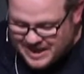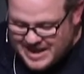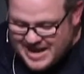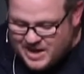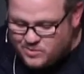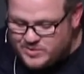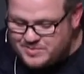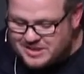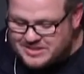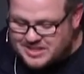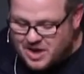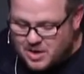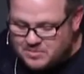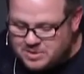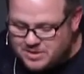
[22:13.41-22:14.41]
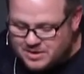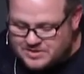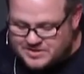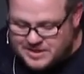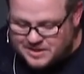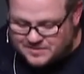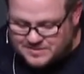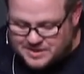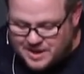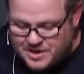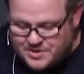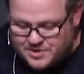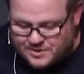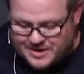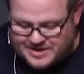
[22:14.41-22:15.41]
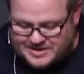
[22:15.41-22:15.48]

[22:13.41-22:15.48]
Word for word: and we must humble ourselves under it.